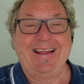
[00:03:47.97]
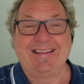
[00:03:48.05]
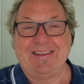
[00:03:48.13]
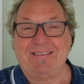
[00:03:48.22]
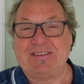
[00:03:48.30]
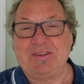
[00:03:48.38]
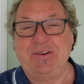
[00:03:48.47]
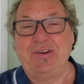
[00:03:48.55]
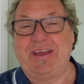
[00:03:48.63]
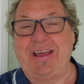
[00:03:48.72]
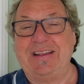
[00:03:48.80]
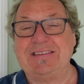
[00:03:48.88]
So I'm still
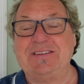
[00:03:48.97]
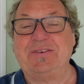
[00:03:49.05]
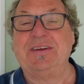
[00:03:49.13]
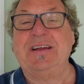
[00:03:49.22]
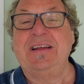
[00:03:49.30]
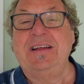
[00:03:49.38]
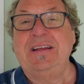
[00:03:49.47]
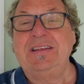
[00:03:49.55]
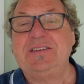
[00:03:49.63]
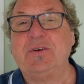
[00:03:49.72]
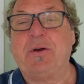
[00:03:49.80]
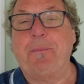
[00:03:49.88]
looking, still
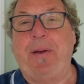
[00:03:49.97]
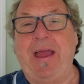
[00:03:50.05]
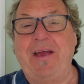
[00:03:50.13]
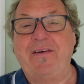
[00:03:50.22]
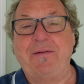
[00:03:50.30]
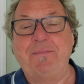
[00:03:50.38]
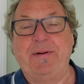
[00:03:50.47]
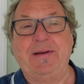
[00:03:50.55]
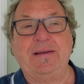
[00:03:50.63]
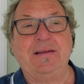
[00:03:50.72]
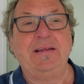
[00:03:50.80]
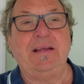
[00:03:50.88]
comparing,
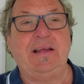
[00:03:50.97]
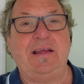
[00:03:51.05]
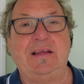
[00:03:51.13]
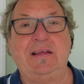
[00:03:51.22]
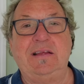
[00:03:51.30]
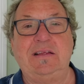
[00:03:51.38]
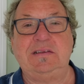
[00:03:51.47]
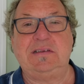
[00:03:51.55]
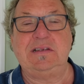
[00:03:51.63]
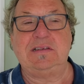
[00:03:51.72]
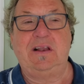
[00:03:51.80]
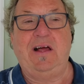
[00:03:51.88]
but yeah, it's
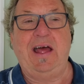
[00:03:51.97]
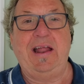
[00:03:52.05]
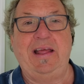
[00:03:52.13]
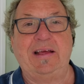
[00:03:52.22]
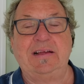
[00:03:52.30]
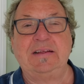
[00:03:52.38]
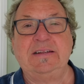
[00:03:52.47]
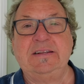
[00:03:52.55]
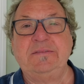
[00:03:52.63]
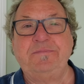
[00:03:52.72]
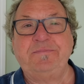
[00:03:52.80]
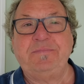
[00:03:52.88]
a lot out there.
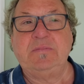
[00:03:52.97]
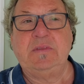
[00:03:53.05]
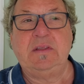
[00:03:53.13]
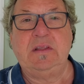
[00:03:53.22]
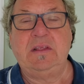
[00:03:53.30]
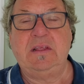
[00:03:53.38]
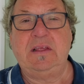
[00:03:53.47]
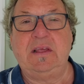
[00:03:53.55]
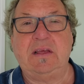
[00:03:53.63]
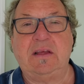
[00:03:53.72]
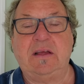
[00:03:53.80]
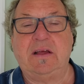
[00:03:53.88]
Yeah,
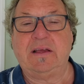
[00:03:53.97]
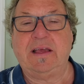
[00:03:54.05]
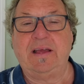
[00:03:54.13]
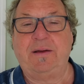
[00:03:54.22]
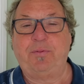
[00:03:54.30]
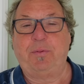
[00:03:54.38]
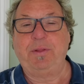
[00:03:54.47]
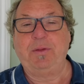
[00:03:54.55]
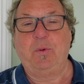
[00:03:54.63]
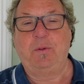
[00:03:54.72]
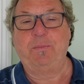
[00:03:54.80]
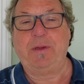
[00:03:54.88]
okay, I probably
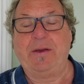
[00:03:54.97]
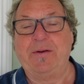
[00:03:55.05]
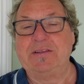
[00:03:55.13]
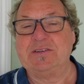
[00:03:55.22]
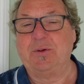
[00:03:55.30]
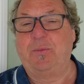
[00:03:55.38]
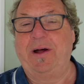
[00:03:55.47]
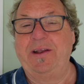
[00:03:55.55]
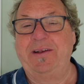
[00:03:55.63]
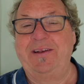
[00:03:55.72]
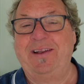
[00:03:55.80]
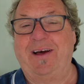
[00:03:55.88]
won't be going to the
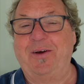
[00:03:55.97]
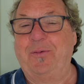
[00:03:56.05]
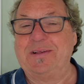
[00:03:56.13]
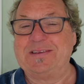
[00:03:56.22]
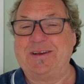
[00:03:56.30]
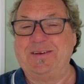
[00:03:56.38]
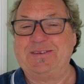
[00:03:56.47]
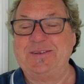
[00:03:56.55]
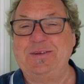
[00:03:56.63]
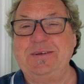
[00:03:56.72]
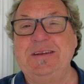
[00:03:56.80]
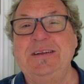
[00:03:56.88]
one I always go
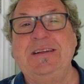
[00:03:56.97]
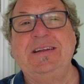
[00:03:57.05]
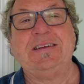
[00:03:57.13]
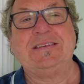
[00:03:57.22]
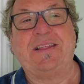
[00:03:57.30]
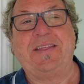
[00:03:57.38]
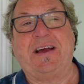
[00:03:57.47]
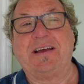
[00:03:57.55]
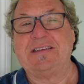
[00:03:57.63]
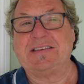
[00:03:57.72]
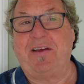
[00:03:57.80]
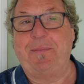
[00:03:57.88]
to, because I think I
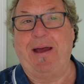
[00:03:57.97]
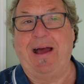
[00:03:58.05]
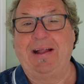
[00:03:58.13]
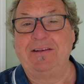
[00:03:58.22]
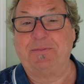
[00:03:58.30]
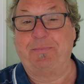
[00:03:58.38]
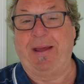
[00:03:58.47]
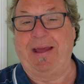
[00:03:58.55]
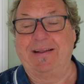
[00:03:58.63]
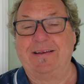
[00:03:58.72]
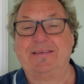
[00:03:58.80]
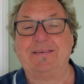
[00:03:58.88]
can save about
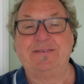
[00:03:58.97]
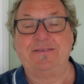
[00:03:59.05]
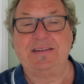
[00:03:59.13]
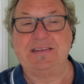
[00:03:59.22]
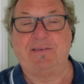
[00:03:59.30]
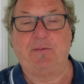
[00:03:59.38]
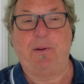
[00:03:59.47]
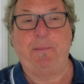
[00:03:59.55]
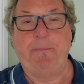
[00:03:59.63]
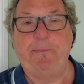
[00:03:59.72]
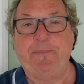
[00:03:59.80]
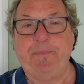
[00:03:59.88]
£100 on this other one.